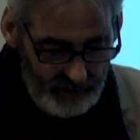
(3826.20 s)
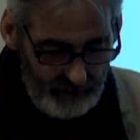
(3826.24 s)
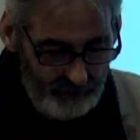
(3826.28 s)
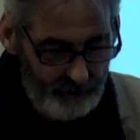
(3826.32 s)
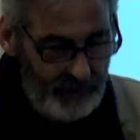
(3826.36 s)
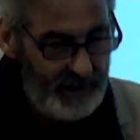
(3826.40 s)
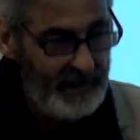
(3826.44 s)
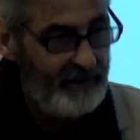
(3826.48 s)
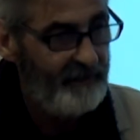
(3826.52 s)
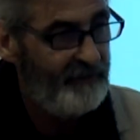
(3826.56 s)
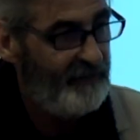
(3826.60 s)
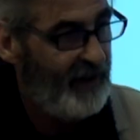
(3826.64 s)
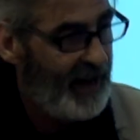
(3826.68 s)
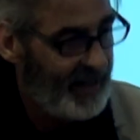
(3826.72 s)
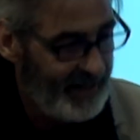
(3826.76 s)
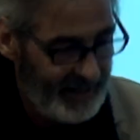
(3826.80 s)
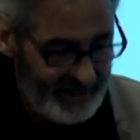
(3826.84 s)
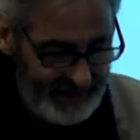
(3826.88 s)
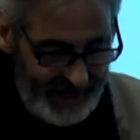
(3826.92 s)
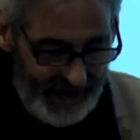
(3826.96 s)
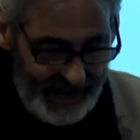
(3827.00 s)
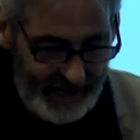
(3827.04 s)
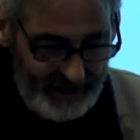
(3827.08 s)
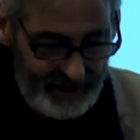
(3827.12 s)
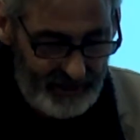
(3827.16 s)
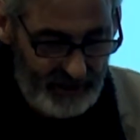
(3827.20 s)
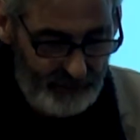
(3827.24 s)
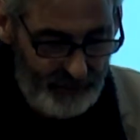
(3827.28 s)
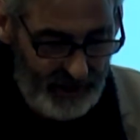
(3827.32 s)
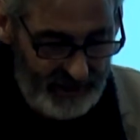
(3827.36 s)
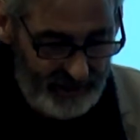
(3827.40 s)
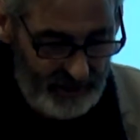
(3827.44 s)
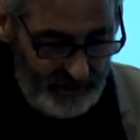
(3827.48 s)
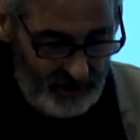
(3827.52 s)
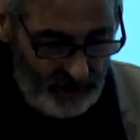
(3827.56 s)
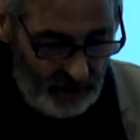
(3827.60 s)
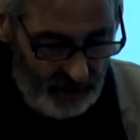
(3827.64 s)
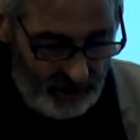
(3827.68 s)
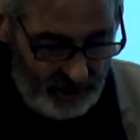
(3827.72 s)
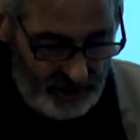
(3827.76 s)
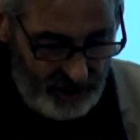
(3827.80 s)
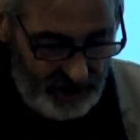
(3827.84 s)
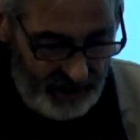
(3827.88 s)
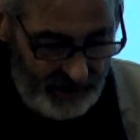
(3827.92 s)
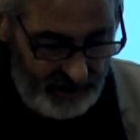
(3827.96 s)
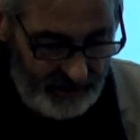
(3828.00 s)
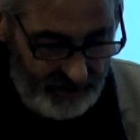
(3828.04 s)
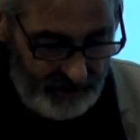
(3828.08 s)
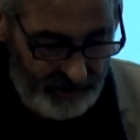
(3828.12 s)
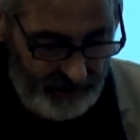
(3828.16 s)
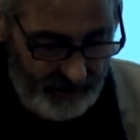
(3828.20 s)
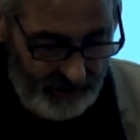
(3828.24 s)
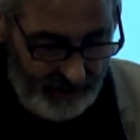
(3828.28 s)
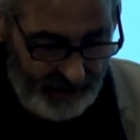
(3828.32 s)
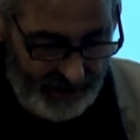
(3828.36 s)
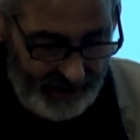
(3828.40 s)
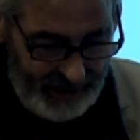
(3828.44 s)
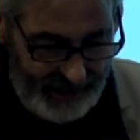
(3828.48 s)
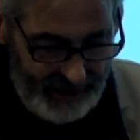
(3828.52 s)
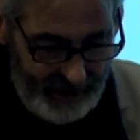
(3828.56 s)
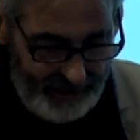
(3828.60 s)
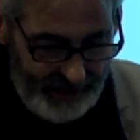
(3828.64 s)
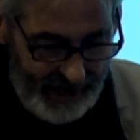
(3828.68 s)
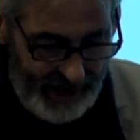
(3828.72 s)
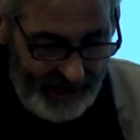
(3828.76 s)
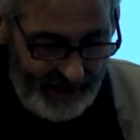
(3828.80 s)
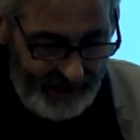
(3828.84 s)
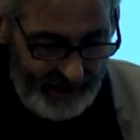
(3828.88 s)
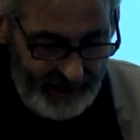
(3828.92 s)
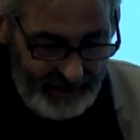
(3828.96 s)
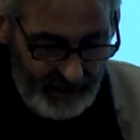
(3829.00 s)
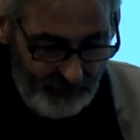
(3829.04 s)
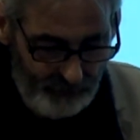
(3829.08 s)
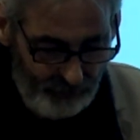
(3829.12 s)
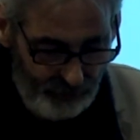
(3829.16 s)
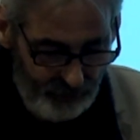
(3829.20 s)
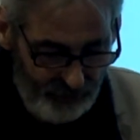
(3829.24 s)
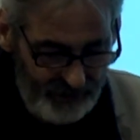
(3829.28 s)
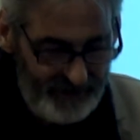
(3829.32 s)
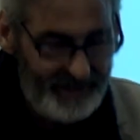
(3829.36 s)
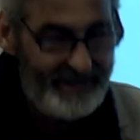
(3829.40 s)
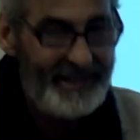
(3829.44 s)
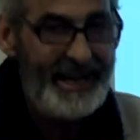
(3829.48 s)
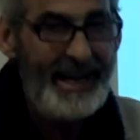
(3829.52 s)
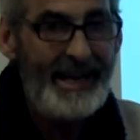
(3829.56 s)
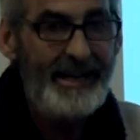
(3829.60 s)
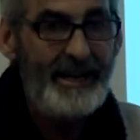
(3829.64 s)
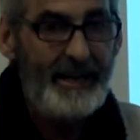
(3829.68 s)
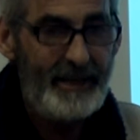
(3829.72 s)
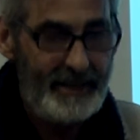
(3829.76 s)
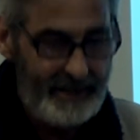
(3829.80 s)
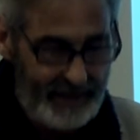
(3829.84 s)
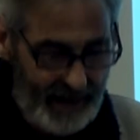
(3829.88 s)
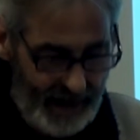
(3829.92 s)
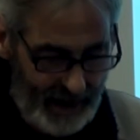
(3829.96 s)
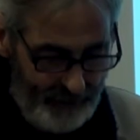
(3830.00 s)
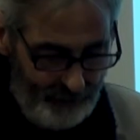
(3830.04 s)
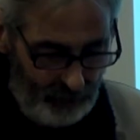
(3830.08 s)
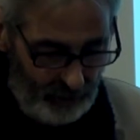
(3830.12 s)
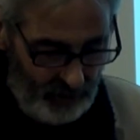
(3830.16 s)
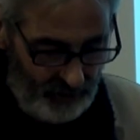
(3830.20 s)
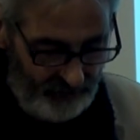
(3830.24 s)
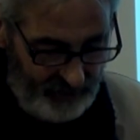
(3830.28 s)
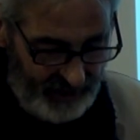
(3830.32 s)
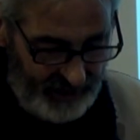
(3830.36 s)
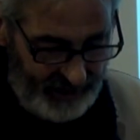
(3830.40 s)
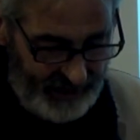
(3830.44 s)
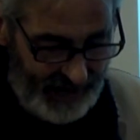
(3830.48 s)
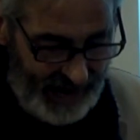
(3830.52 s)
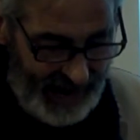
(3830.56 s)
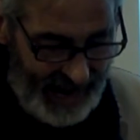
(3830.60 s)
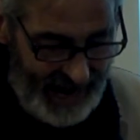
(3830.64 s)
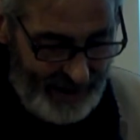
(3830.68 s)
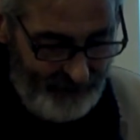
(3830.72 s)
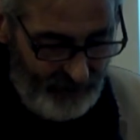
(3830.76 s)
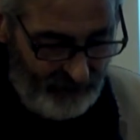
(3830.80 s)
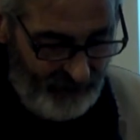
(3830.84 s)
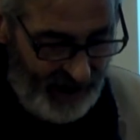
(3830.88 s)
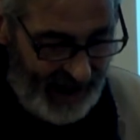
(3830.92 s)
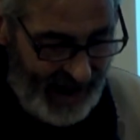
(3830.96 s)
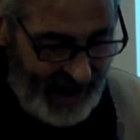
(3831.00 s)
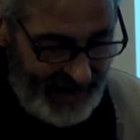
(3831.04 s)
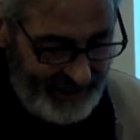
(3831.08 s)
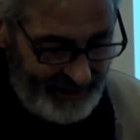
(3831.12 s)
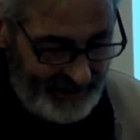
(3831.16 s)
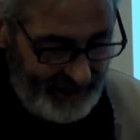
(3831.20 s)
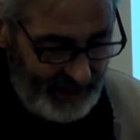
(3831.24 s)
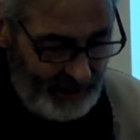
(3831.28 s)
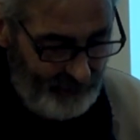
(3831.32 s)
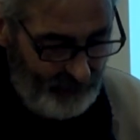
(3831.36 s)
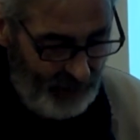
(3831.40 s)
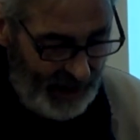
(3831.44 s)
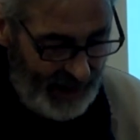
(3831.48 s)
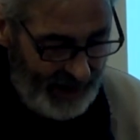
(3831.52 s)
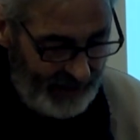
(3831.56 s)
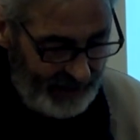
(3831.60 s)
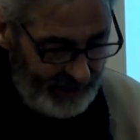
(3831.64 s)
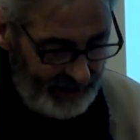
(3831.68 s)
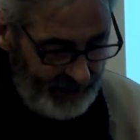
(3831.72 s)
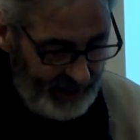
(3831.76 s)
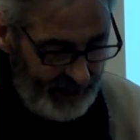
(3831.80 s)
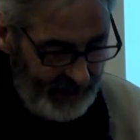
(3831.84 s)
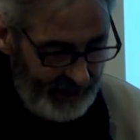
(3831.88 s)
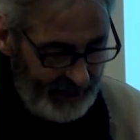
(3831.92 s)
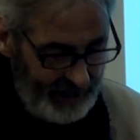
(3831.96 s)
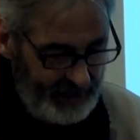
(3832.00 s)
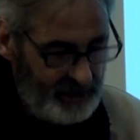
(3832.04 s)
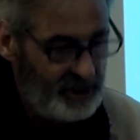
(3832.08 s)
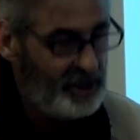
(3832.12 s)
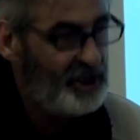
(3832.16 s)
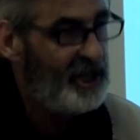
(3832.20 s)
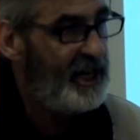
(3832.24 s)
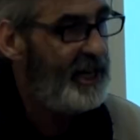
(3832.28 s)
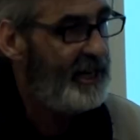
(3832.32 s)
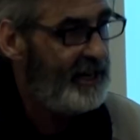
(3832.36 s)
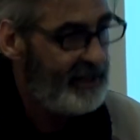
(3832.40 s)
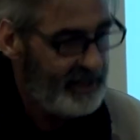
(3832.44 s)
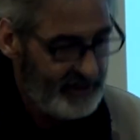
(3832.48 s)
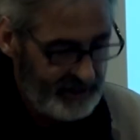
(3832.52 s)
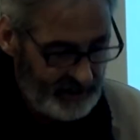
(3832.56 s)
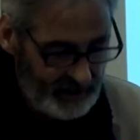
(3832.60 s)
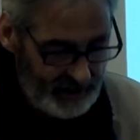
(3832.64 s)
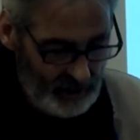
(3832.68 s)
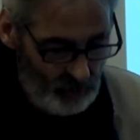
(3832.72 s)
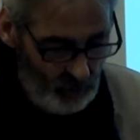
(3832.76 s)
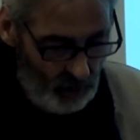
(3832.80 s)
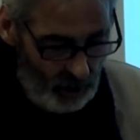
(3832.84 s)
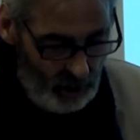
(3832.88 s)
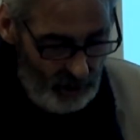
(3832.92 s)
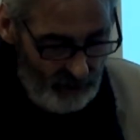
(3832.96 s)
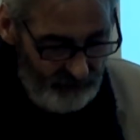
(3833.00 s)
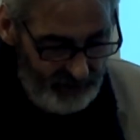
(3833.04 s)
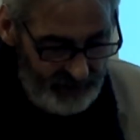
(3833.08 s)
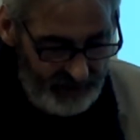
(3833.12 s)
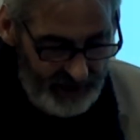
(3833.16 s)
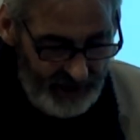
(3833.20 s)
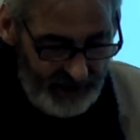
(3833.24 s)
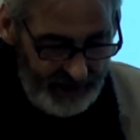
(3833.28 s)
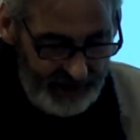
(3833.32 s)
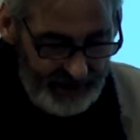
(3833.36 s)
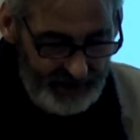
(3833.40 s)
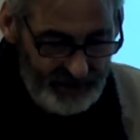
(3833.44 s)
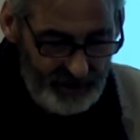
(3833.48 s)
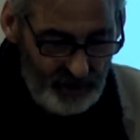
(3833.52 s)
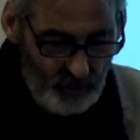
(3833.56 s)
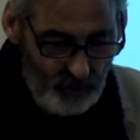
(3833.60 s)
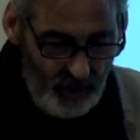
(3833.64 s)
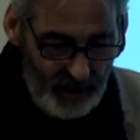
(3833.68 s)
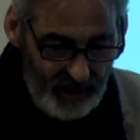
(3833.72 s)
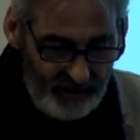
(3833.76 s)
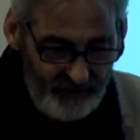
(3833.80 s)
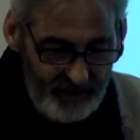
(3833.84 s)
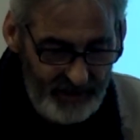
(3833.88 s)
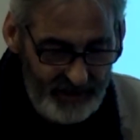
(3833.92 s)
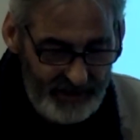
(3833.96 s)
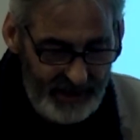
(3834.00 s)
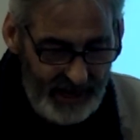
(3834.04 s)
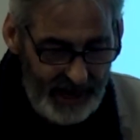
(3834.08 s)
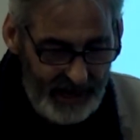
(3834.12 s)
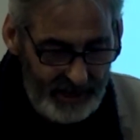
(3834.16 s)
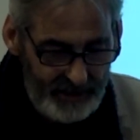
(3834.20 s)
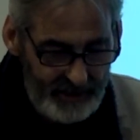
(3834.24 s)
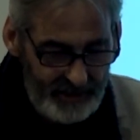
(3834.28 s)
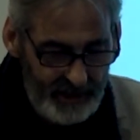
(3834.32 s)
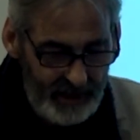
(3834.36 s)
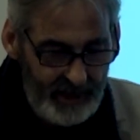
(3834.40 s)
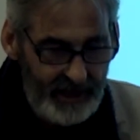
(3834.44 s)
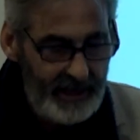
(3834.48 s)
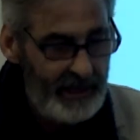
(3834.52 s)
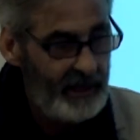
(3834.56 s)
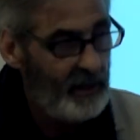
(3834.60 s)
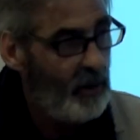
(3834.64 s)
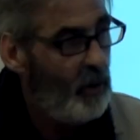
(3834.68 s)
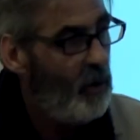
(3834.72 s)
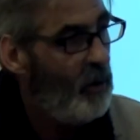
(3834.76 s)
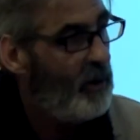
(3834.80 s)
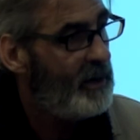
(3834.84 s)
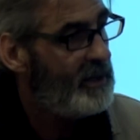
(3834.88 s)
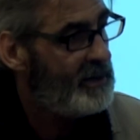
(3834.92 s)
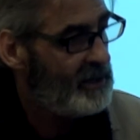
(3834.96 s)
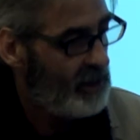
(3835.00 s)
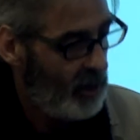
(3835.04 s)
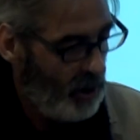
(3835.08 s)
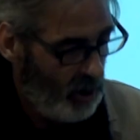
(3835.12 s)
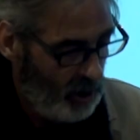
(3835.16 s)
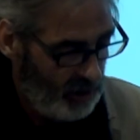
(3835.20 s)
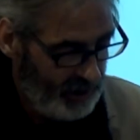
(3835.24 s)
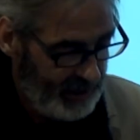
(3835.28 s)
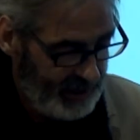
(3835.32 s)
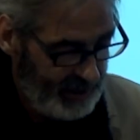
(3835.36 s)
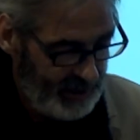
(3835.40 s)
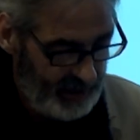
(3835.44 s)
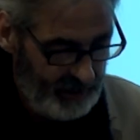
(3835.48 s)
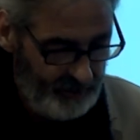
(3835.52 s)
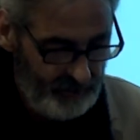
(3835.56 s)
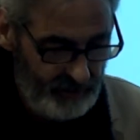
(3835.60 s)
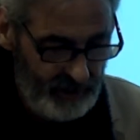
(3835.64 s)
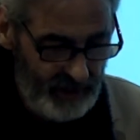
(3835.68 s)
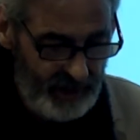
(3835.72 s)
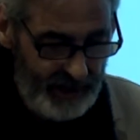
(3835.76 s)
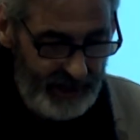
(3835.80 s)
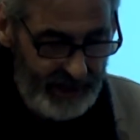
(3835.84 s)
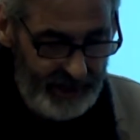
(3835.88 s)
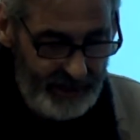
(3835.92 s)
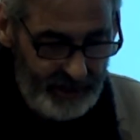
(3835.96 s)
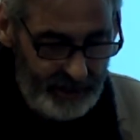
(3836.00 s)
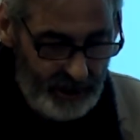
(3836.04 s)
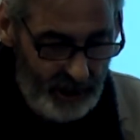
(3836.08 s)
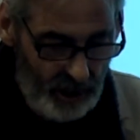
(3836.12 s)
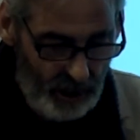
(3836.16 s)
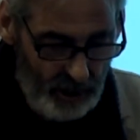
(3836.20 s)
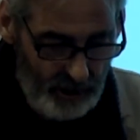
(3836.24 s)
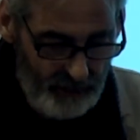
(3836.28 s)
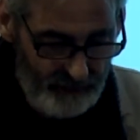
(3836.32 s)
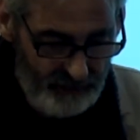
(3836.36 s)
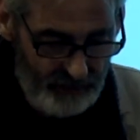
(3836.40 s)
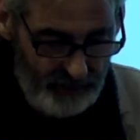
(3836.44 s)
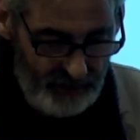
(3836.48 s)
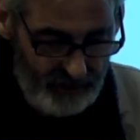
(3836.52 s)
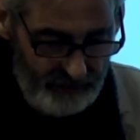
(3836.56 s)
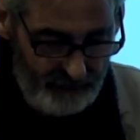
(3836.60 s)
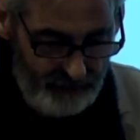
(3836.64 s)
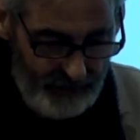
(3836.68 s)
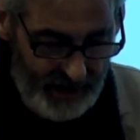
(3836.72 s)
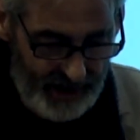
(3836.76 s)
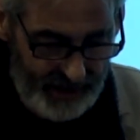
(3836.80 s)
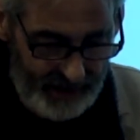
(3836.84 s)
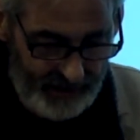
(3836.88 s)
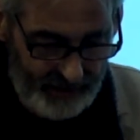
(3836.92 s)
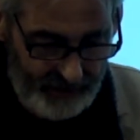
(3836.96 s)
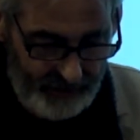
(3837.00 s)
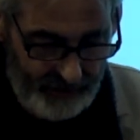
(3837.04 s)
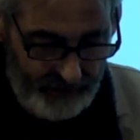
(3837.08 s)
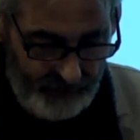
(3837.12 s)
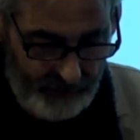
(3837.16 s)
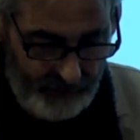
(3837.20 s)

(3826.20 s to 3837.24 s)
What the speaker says: but it validates the methodology. Here then is a pristine example of the name of Anthony Bacon ingeniously woven into relevant text in order to honour him in a covert manner.